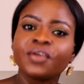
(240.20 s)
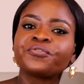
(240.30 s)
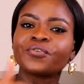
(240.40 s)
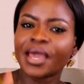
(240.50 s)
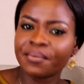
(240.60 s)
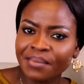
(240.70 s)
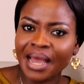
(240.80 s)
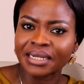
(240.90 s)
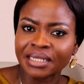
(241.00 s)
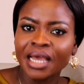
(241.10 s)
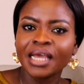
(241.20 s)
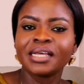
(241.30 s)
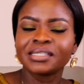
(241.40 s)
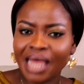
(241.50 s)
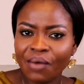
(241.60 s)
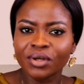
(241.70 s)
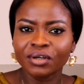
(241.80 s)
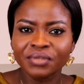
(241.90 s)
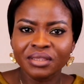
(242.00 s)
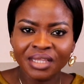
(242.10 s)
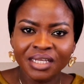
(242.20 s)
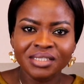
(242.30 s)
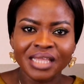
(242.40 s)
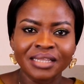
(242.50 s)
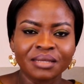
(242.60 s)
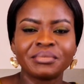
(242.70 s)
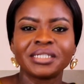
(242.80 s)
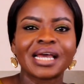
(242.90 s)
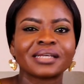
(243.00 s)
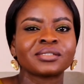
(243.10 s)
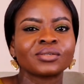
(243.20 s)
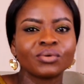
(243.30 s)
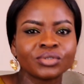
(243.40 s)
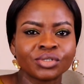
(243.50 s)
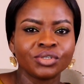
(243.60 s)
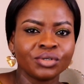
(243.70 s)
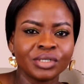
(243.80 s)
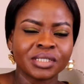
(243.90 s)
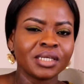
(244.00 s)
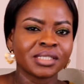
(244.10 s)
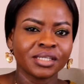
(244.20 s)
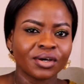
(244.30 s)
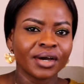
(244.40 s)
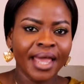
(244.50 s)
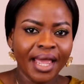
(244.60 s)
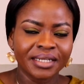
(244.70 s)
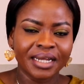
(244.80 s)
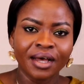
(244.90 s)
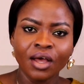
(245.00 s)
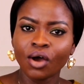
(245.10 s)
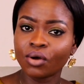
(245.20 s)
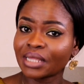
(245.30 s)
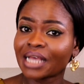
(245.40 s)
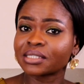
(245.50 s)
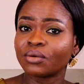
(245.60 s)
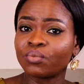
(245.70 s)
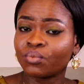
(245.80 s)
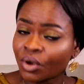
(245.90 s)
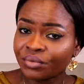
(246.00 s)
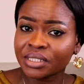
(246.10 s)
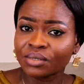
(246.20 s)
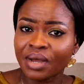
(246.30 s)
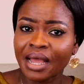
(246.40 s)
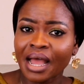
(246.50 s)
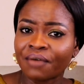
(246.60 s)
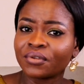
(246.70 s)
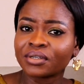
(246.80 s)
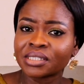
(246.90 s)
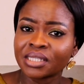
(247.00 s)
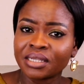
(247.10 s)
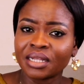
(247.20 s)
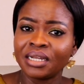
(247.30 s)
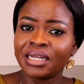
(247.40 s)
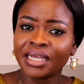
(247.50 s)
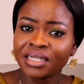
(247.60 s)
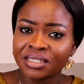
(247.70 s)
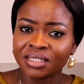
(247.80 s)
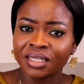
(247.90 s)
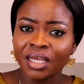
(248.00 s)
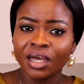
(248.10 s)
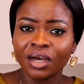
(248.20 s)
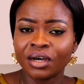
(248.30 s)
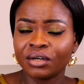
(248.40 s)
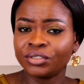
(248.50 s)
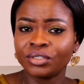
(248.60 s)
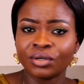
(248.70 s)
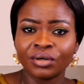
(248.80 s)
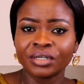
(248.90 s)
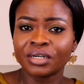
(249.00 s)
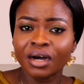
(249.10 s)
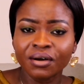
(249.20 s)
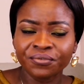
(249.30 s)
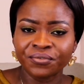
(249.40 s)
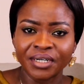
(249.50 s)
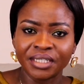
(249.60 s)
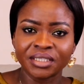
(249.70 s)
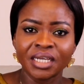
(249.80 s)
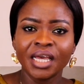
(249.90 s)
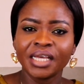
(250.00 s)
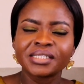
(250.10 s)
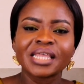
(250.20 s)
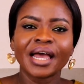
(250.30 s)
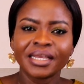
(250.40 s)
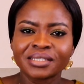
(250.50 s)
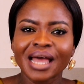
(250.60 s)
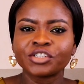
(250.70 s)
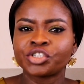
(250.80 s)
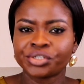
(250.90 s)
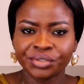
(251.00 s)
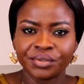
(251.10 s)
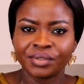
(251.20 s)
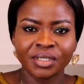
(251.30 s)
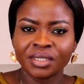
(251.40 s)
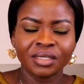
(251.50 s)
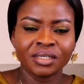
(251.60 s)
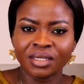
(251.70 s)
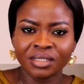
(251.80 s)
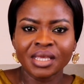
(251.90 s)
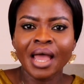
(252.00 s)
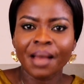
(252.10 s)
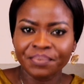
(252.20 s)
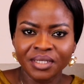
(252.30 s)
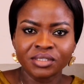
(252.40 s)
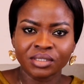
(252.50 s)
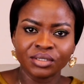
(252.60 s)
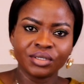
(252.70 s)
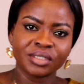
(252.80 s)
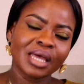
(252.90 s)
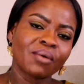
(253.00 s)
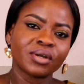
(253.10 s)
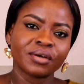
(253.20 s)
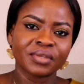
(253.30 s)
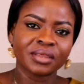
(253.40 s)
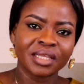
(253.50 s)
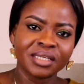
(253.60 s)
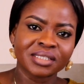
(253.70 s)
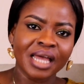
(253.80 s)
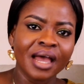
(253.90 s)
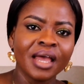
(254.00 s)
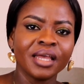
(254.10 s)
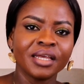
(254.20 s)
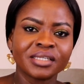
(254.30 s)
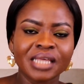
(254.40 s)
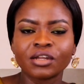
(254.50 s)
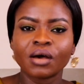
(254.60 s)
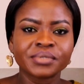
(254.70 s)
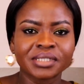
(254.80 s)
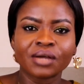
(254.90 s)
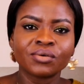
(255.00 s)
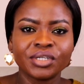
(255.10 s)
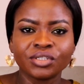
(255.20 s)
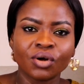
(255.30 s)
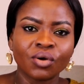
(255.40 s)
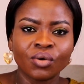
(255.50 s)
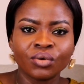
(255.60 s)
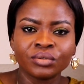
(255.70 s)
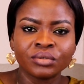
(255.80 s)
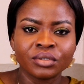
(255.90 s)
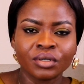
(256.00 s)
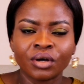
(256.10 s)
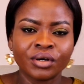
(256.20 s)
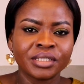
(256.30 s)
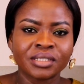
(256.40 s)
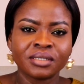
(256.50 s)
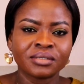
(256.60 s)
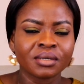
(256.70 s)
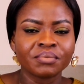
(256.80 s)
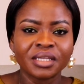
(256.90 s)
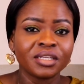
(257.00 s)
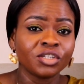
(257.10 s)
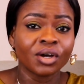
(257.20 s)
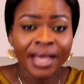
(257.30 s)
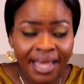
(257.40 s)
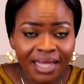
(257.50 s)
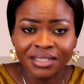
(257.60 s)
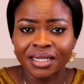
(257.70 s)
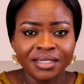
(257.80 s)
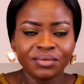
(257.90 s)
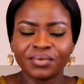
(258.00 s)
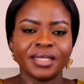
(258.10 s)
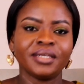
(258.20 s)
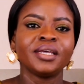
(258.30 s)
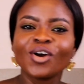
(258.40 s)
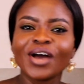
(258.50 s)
If you're a man, is that one of the things that the media has sold to you? Is it in your head that, oh, that's the one reason why I've not seen a lady, a girlfriend? Is that true? Is it happening to you? Is that one of the things that is an obstacle in your own, or is it something in your head anyway?